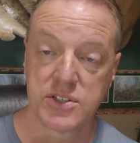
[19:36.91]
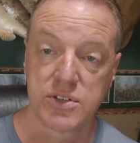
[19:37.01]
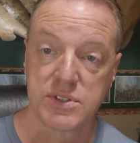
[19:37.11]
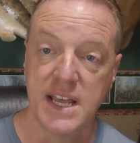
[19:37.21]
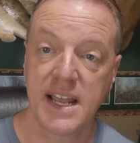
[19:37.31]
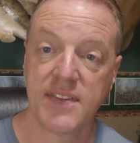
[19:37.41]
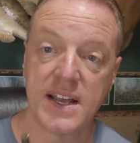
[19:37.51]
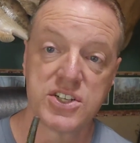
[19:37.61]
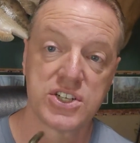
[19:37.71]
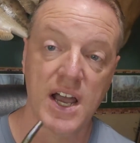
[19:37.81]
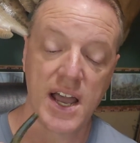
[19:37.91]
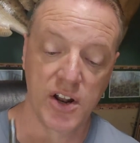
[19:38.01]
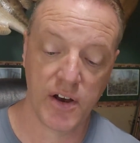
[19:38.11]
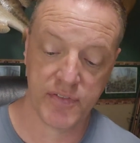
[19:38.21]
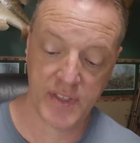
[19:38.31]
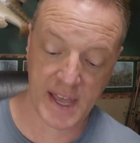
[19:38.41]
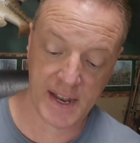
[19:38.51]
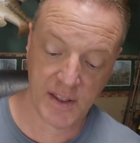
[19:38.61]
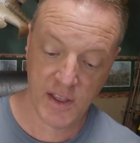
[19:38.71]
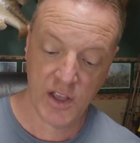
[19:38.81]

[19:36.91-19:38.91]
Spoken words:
So taking that shine off that